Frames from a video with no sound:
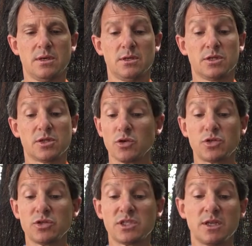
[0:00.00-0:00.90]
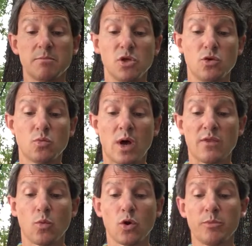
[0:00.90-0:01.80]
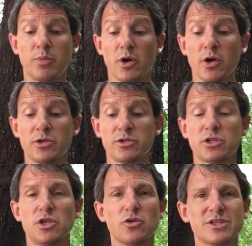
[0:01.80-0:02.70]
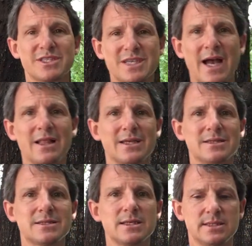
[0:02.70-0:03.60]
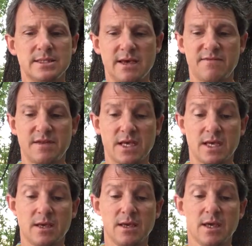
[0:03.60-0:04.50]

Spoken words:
To those who sit mute while the world burns, your silence is deafening.